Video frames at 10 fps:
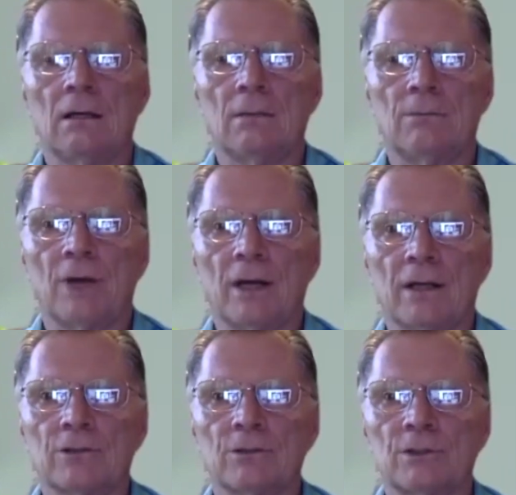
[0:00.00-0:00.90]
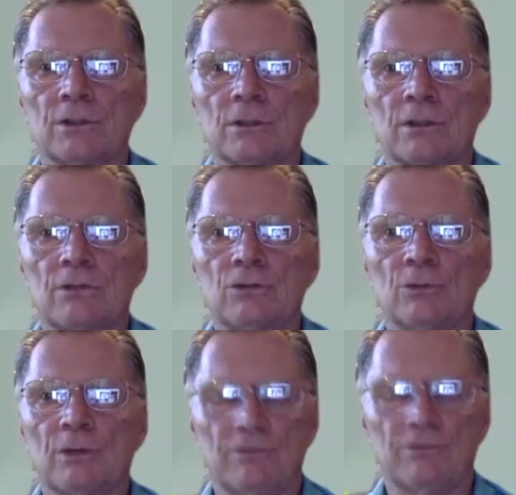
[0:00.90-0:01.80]
products, which is a huge
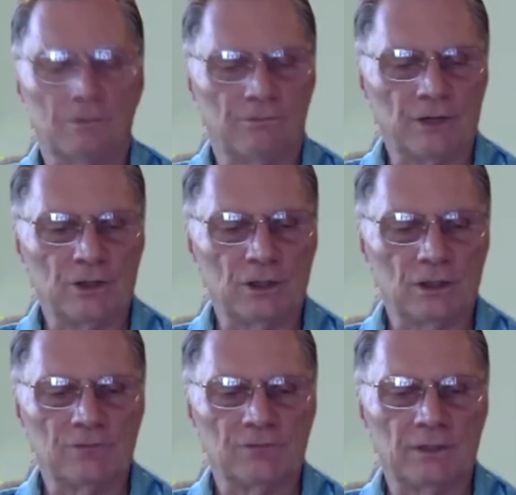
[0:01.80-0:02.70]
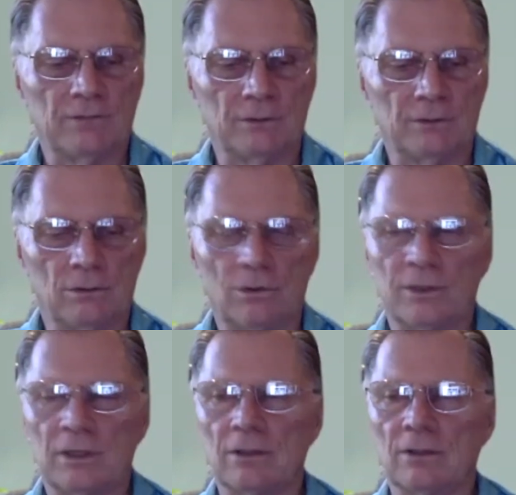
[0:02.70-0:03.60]
win for freshness, flavor, all the
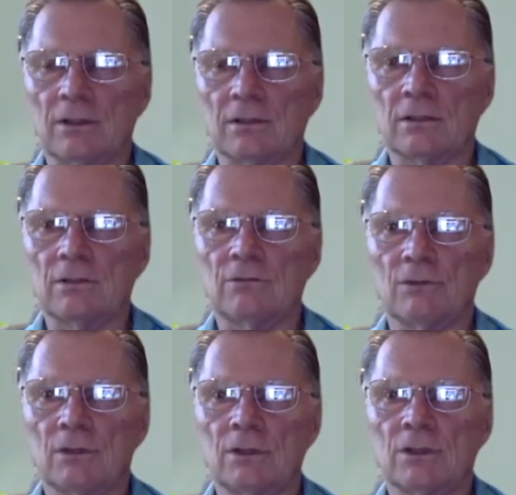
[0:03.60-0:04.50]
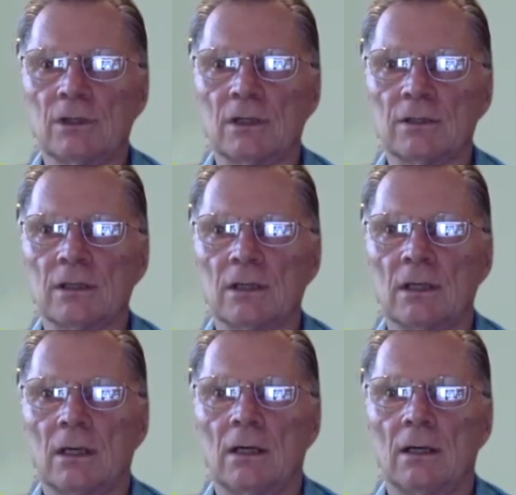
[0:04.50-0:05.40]
other things that you've already discussed.
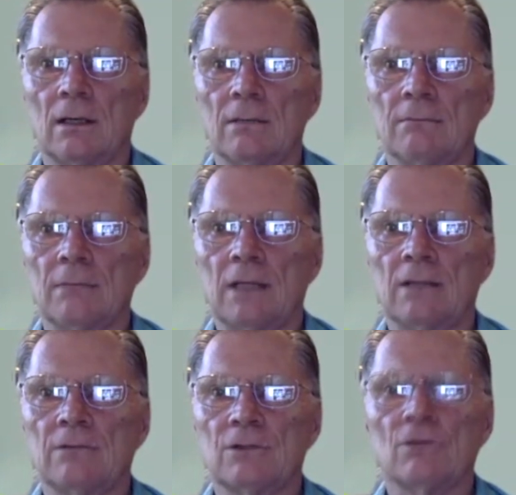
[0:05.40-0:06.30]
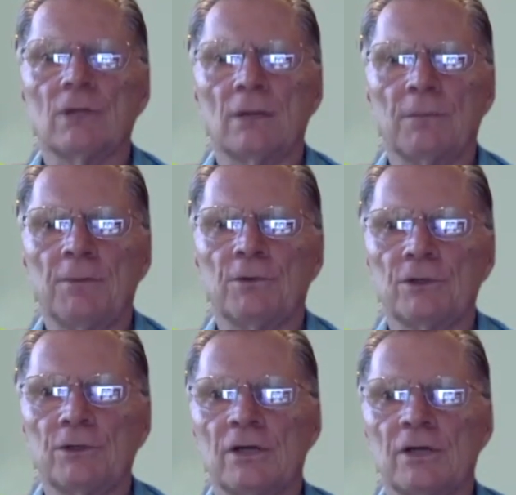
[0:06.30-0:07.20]
And so a lot of people are
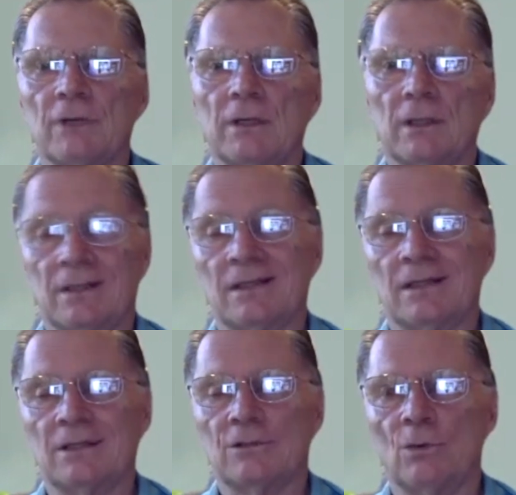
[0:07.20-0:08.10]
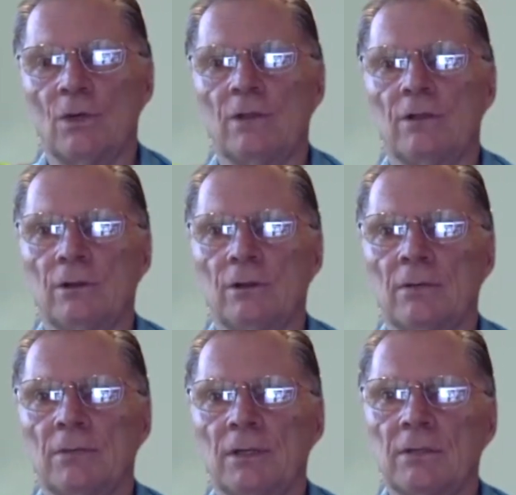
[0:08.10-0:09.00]
discovering, in a sense, what your
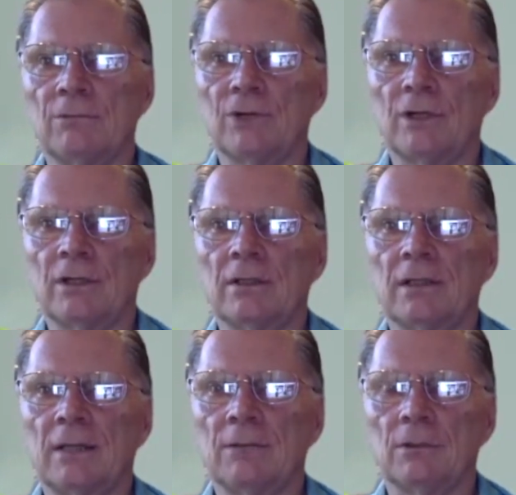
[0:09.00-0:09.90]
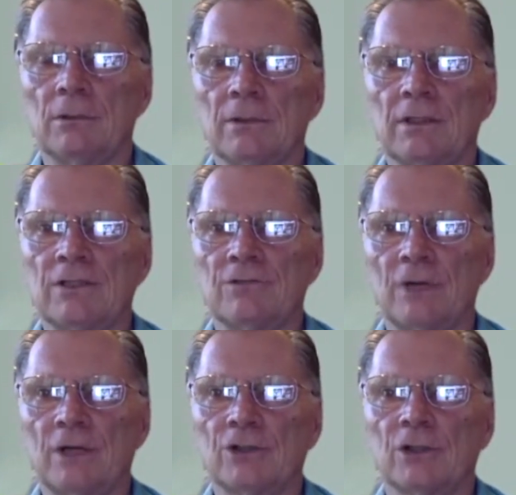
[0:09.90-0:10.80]
company can bring to the table that is fresh.